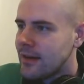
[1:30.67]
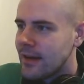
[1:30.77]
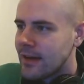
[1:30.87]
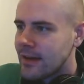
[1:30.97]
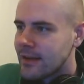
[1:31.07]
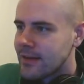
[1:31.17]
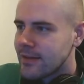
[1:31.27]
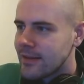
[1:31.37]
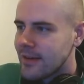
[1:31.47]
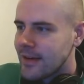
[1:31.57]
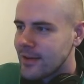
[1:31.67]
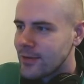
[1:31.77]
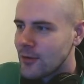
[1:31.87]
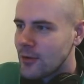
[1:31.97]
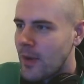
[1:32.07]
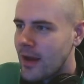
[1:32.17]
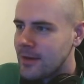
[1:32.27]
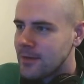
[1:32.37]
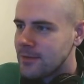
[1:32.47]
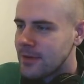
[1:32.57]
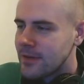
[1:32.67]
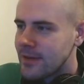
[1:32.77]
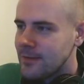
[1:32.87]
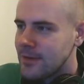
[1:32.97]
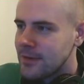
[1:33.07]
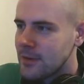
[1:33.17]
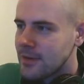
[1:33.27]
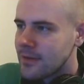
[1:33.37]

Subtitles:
it gets so repetitive of just even doing the